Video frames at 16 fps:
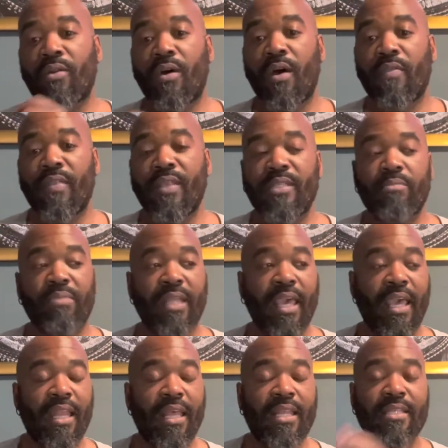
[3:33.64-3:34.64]
on this
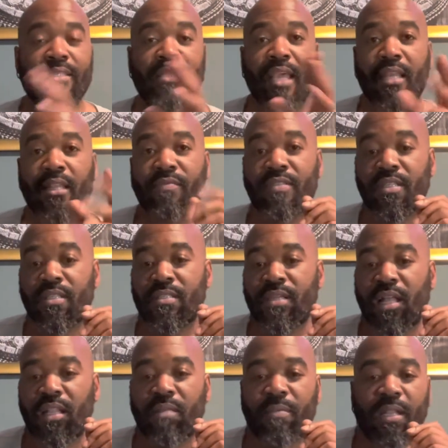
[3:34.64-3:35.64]
plant, it is native to the
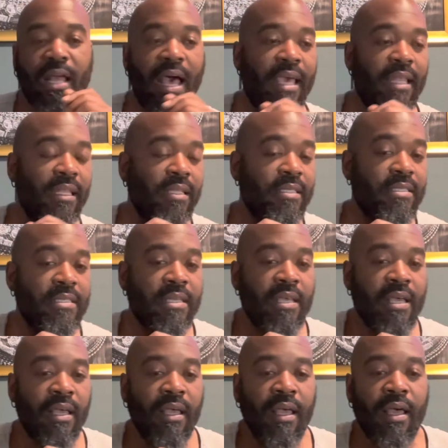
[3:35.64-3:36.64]
Solomon Islands.
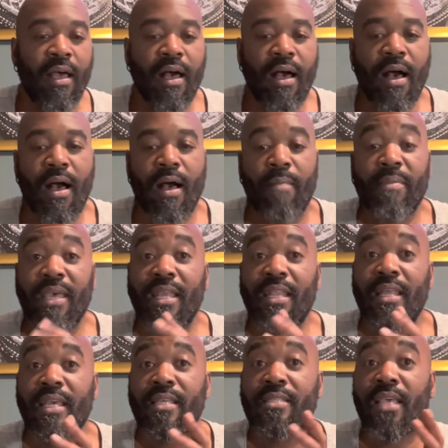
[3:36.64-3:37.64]

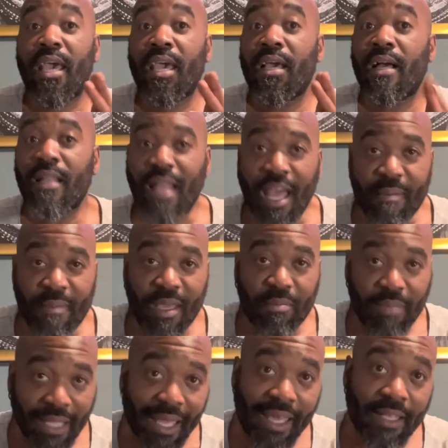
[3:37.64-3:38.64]
It is a climbing
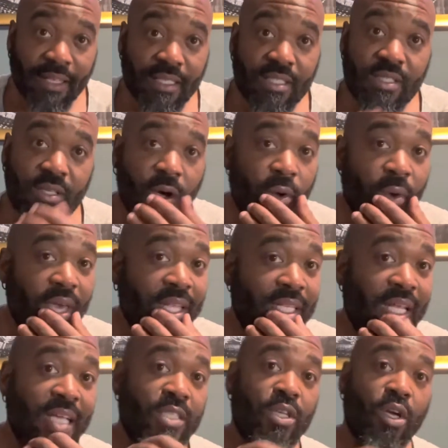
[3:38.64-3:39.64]
plant, so it
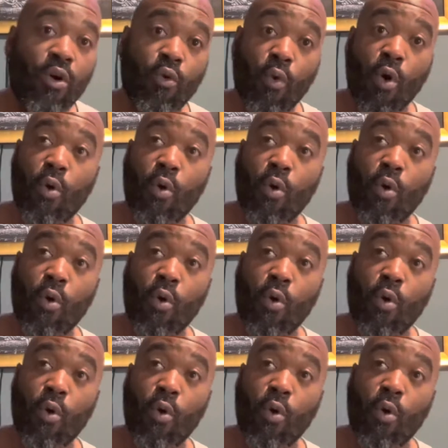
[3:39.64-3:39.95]
does grow